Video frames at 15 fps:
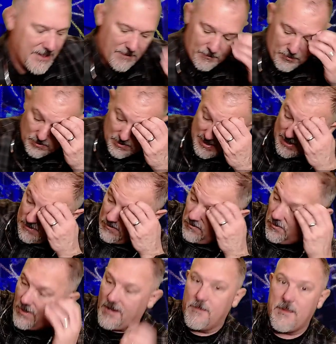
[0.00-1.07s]
pulled out
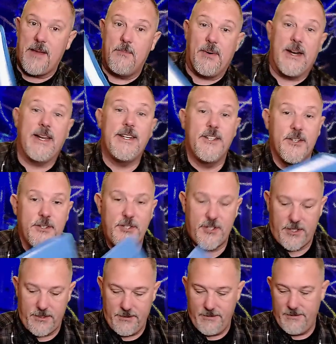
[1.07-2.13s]
one of my
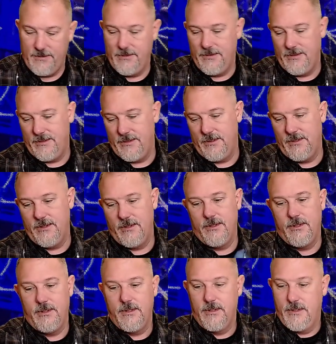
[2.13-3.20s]
binders
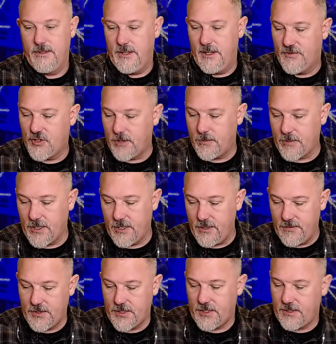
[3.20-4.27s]
of trip
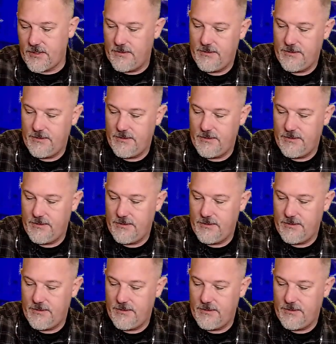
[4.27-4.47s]
curves.